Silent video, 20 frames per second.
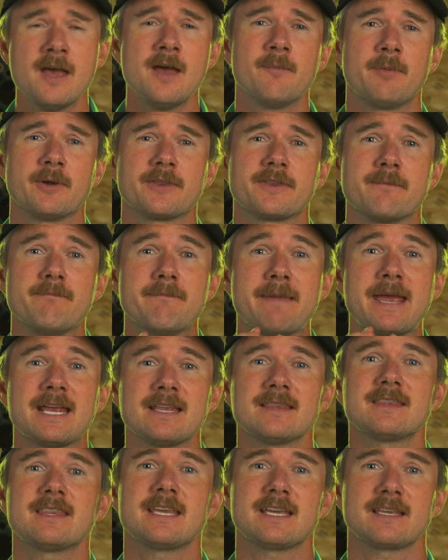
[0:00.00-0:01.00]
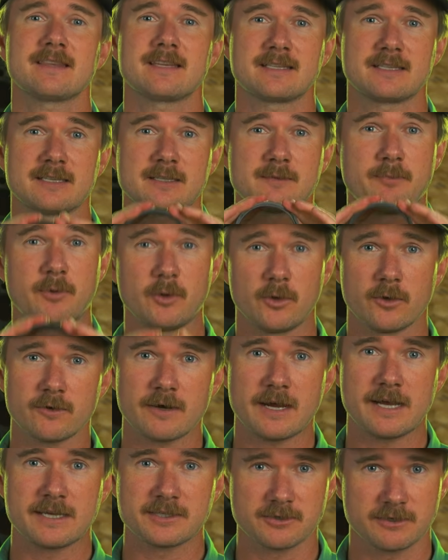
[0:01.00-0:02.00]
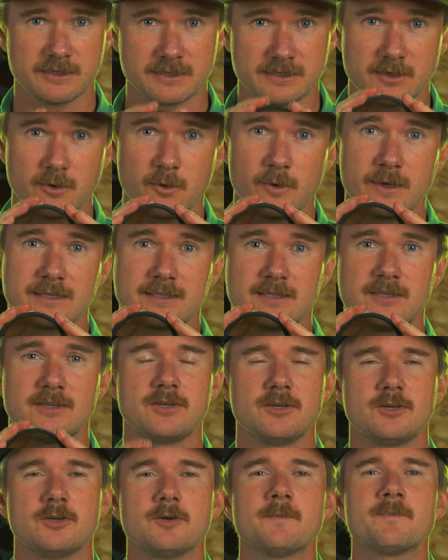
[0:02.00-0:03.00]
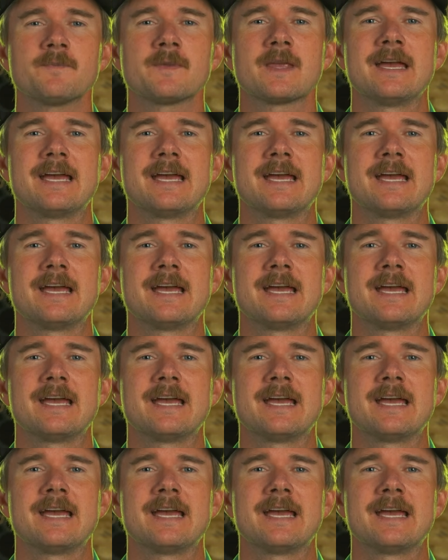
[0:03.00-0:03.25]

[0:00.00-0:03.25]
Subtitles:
But the main thing that this polarizer is going to do